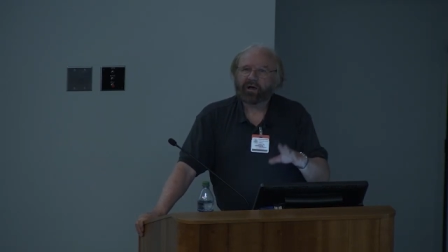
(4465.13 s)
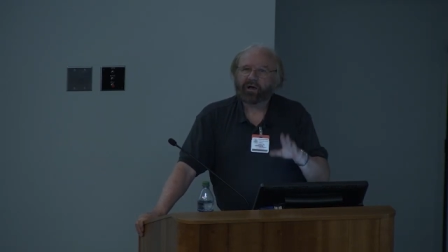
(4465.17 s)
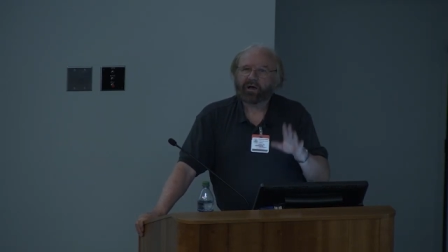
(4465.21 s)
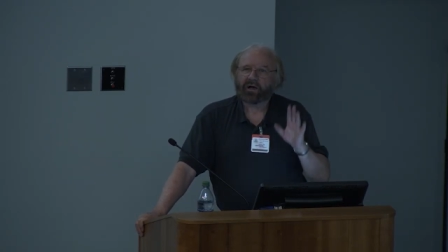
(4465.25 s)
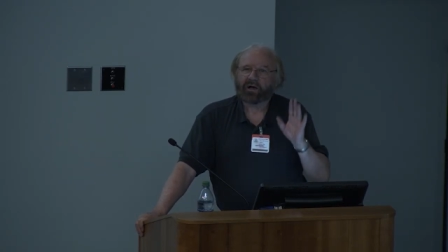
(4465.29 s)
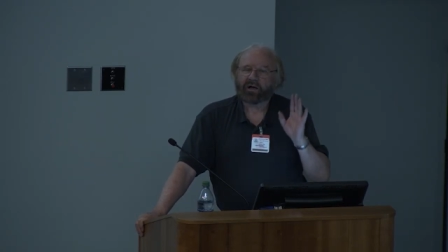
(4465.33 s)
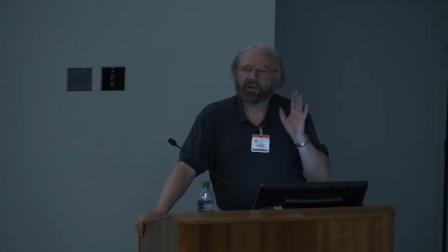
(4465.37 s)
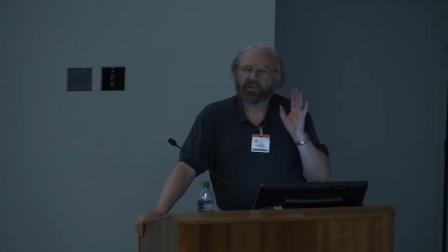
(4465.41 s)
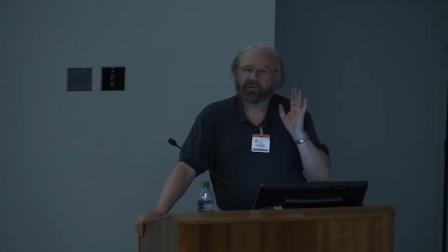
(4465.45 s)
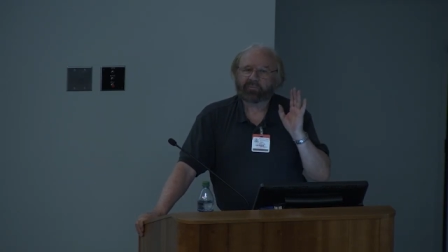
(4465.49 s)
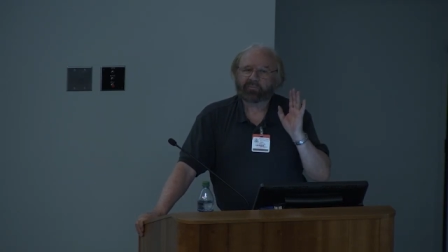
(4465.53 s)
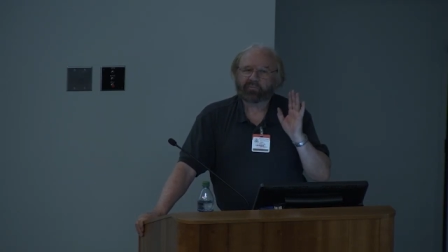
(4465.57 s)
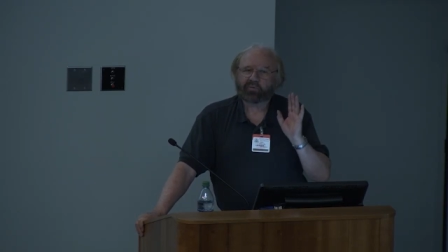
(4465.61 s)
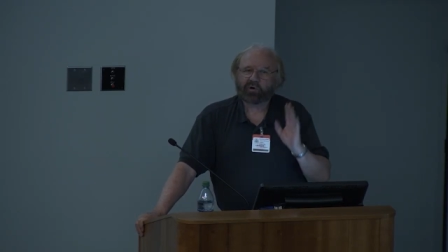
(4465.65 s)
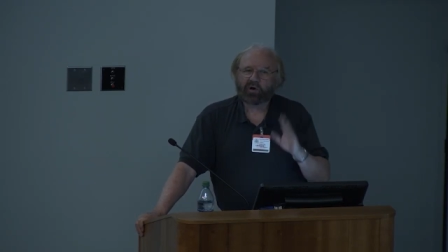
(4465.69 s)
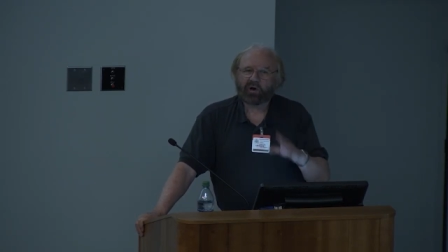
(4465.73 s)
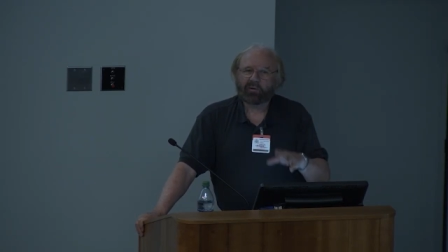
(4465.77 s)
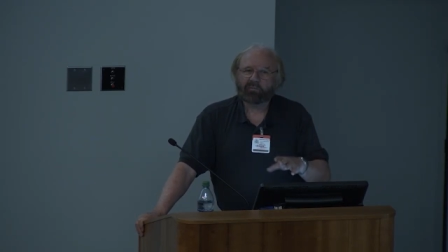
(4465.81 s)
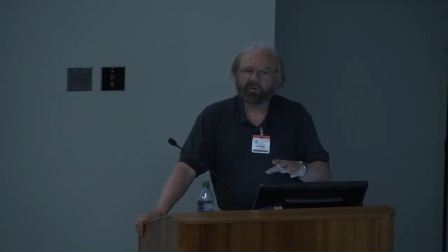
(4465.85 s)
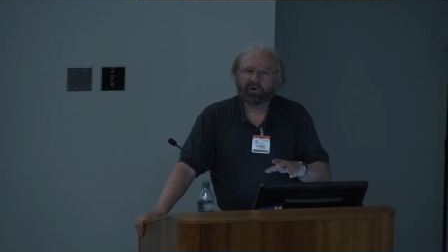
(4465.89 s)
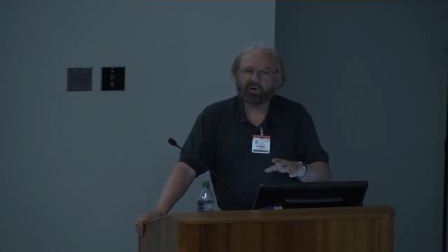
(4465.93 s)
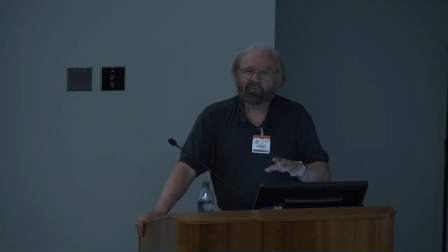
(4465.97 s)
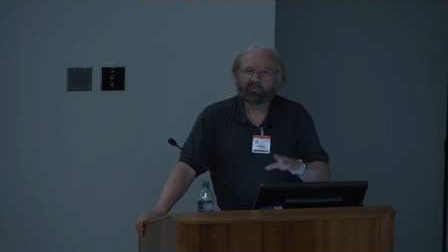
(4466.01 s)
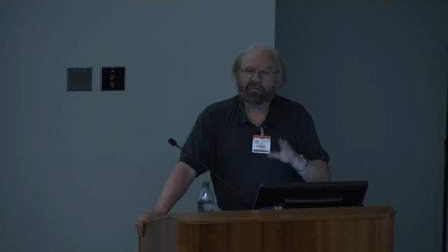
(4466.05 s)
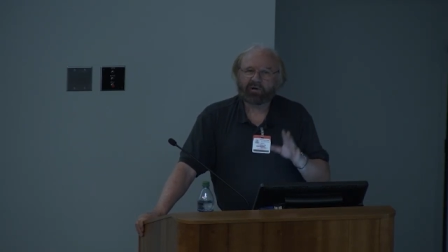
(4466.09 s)
Uh, the
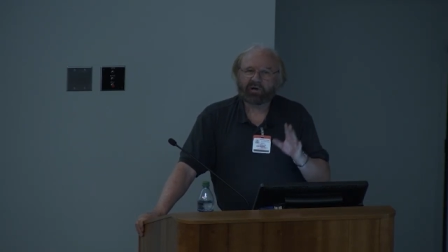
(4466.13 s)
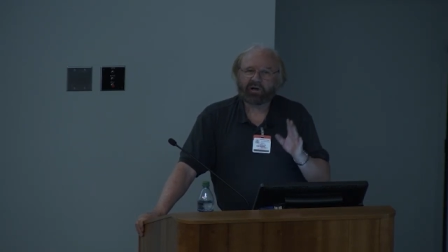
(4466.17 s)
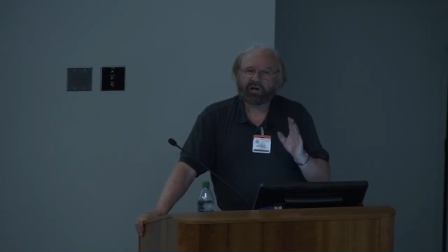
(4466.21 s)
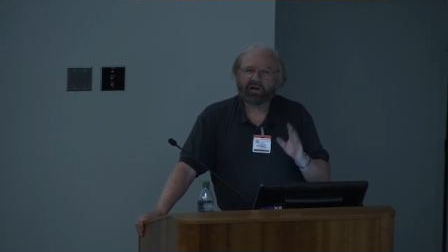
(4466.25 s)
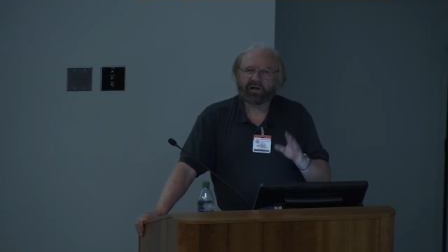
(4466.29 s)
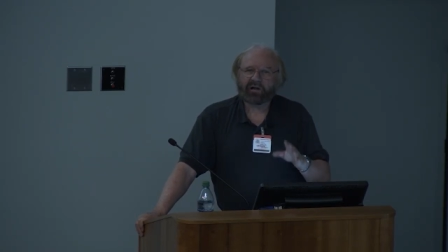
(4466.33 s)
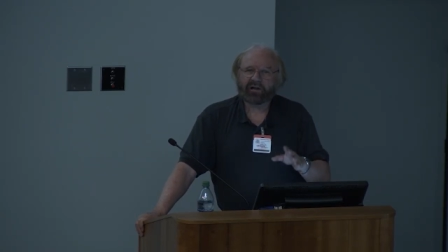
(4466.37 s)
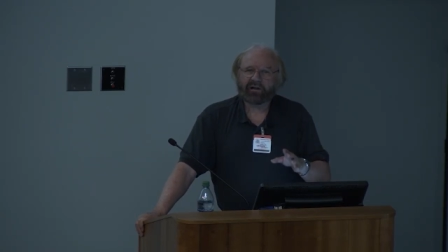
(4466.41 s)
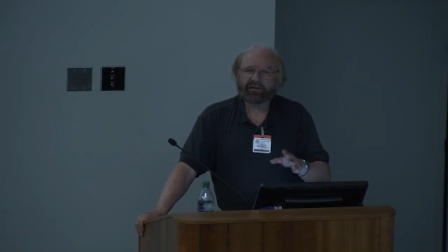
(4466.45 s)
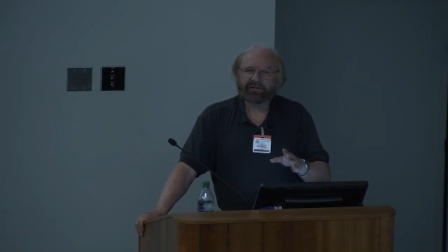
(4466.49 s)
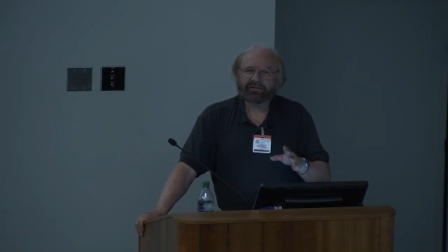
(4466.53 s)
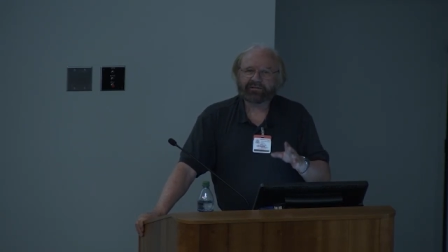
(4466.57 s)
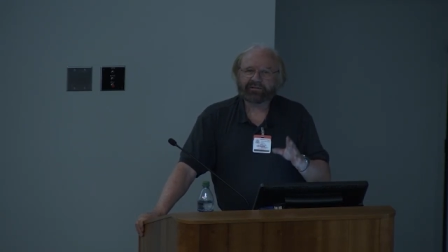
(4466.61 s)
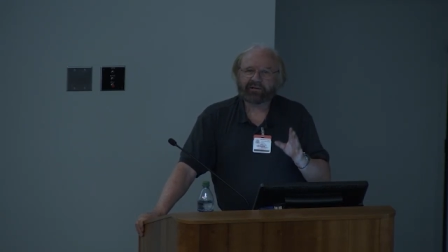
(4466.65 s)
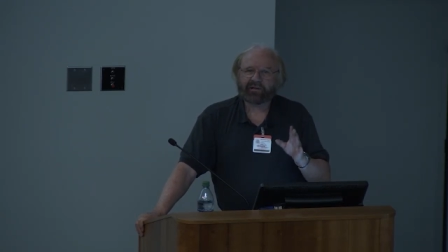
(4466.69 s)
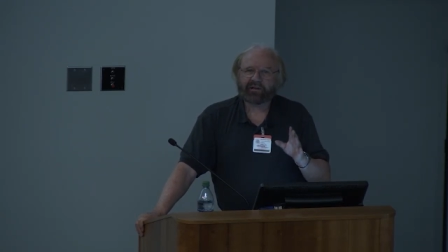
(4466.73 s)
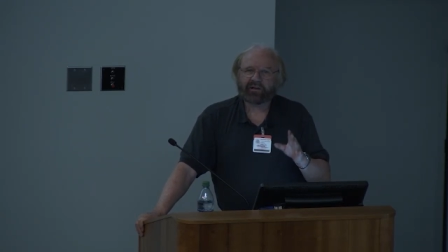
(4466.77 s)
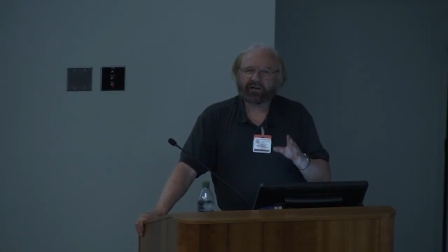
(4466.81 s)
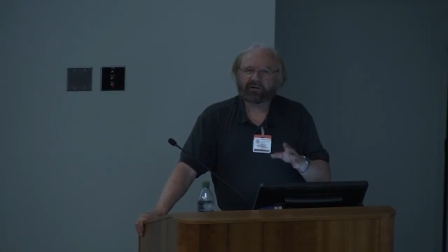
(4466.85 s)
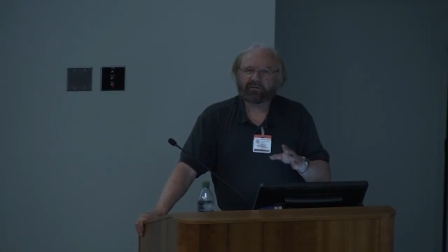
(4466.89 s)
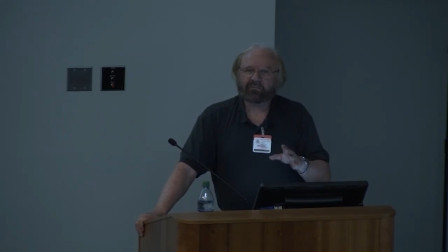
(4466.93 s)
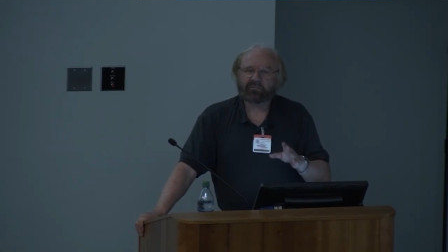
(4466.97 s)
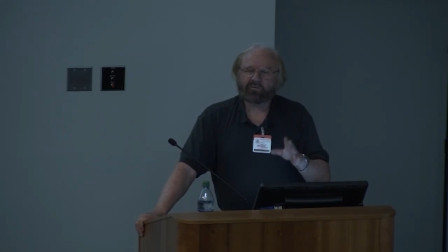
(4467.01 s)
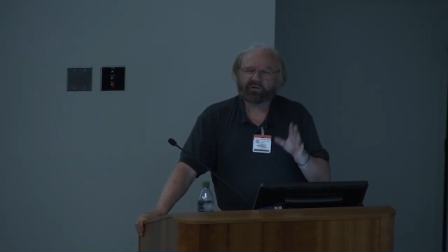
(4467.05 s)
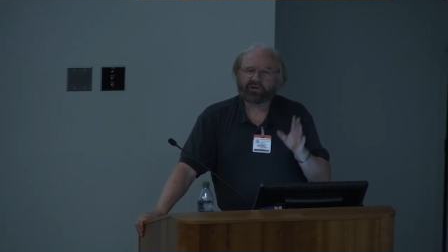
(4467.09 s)
problem lies
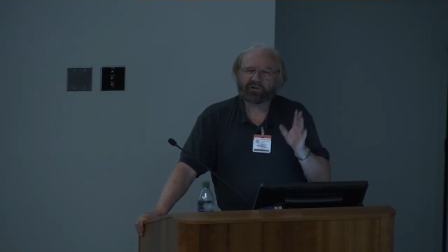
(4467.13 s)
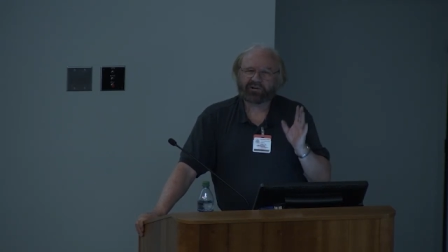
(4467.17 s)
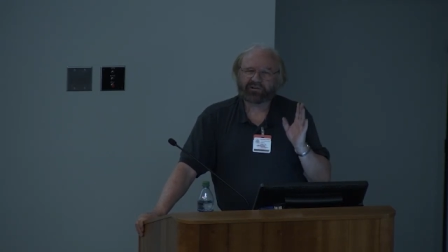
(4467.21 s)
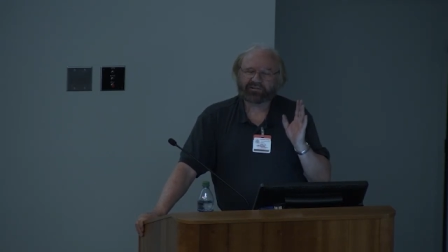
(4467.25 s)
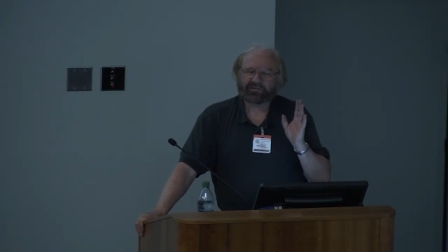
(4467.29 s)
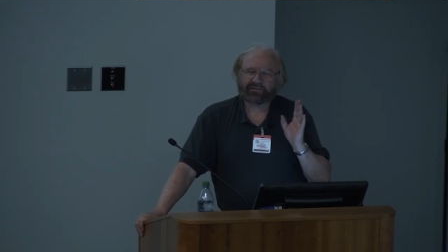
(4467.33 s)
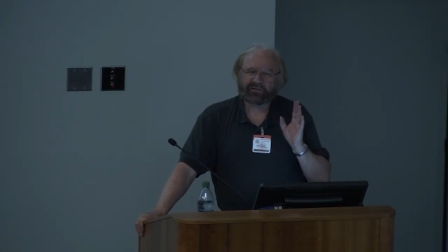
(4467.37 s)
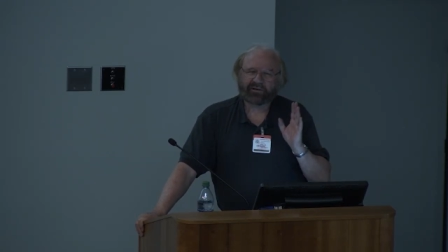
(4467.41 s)
in, well, not,